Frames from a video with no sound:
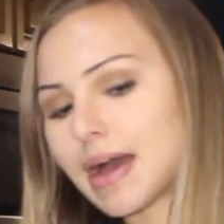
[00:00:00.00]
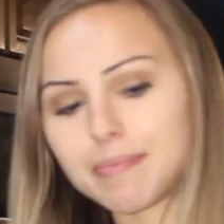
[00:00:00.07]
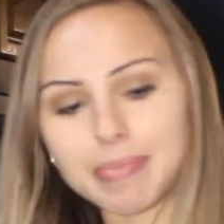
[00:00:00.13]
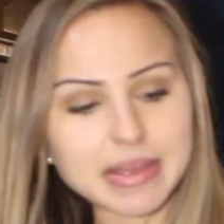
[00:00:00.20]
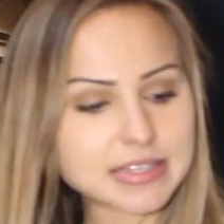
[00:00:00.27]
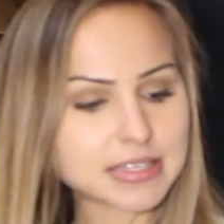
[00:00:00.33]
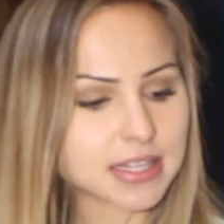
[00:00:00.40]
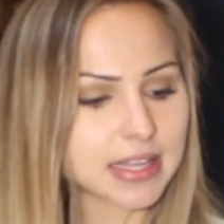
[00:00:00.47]

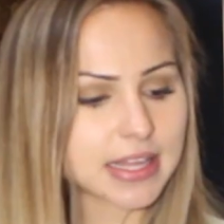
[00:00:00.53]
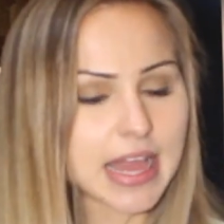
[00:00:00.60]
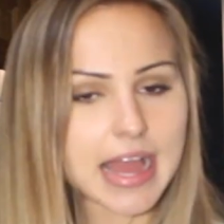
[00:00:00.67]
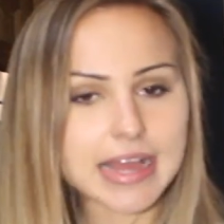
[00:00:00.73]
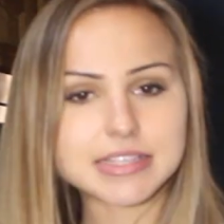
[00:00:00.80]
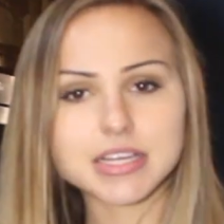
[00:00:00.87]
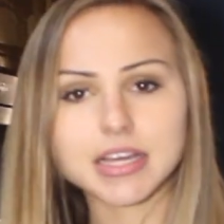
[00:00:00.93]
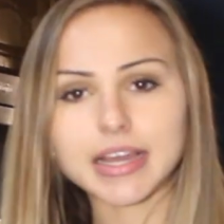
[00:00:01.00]
basically
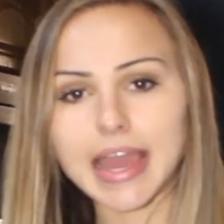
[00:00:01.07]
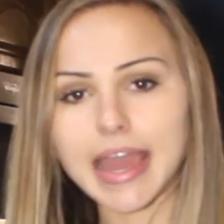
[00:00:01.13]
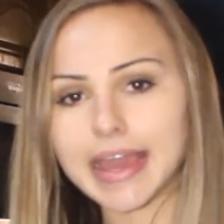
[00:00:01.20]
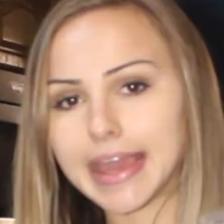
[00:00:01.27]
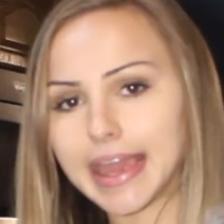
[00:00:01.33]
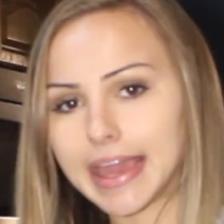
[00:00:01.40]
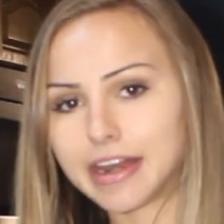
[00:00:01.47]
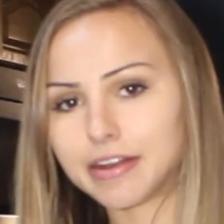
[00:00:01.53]
I took a
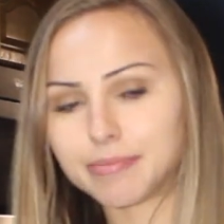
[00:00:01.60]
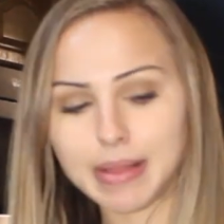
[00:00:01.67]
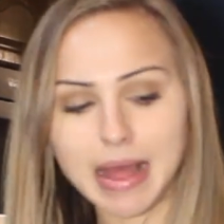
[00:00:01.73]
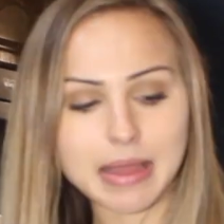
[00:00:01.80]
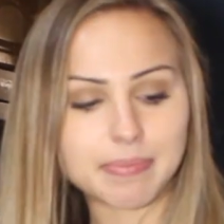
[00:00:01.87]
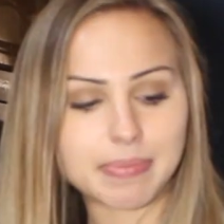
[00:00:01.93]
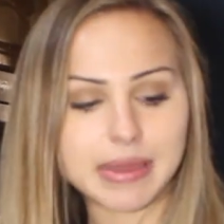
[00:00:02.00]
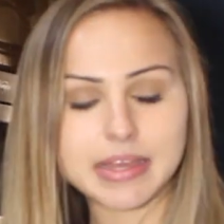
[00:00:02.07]
can of
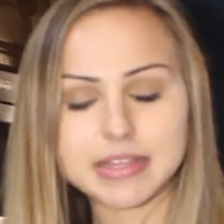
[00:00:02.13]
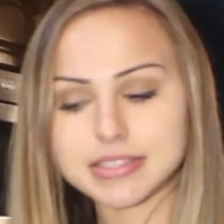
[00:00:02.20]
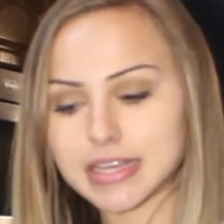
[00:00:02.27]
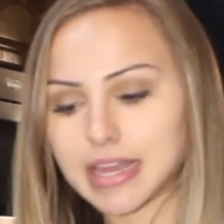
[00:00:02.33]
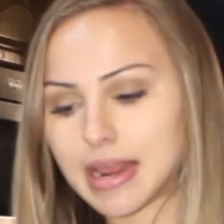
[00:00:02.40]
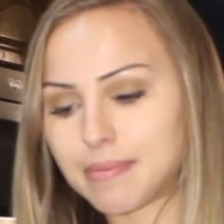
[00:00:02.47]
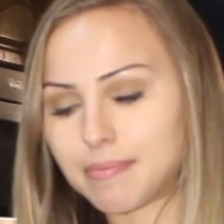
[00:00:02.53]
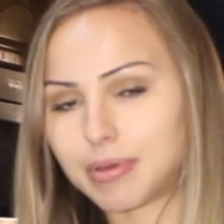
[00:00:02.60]
black beans
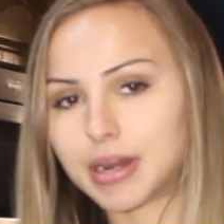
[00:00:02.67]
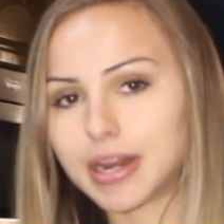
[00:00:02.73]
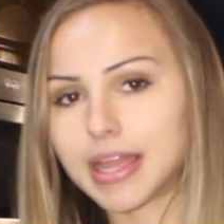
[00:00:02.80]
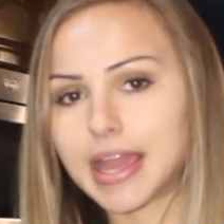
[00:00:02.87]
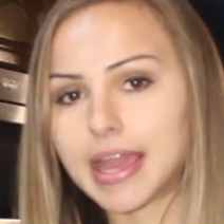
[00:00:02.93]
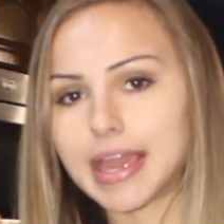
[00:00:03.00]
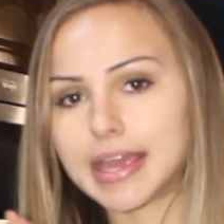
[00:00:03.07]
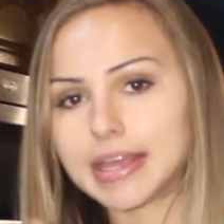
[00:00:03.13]
and I'm putting
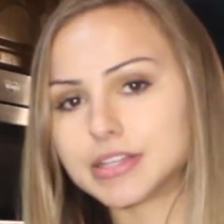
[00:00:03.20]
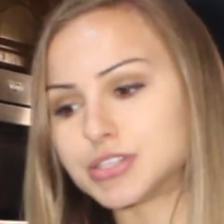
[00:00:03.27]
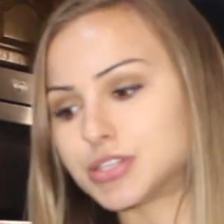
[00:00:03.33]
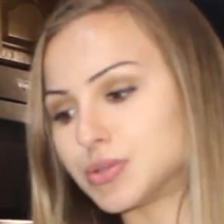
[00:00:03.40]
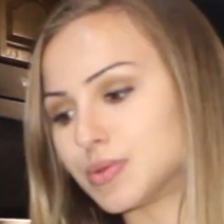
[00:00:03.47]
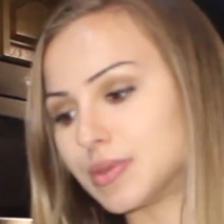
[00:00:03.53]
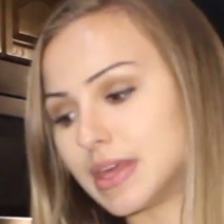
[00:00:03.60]
it into